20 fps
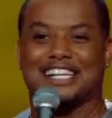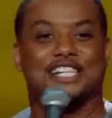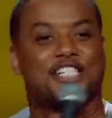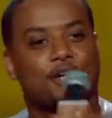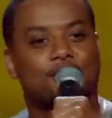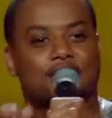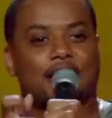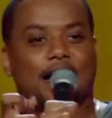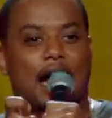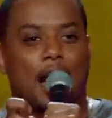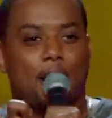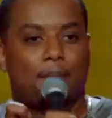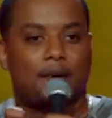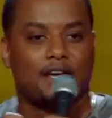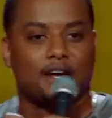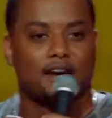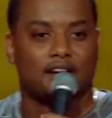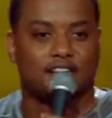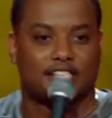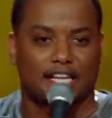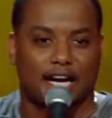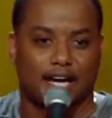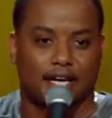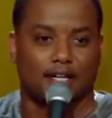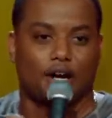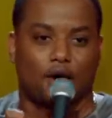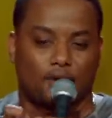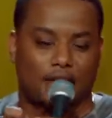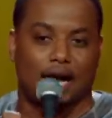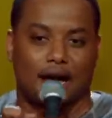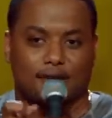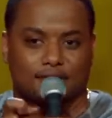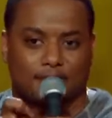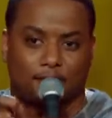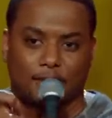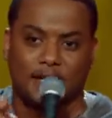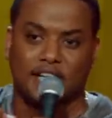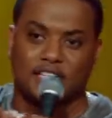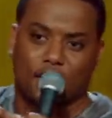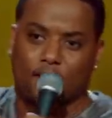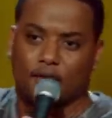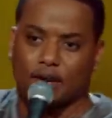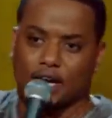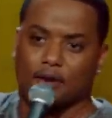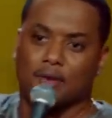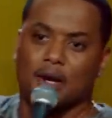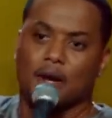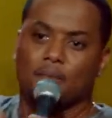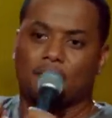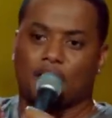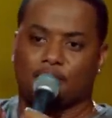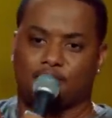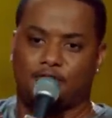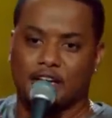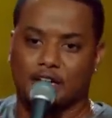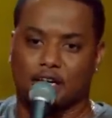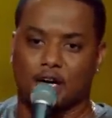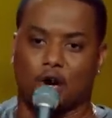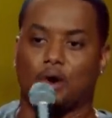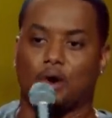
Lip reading: She was like, I'll be there in a second. Okay, I was like, please hurry up. My feet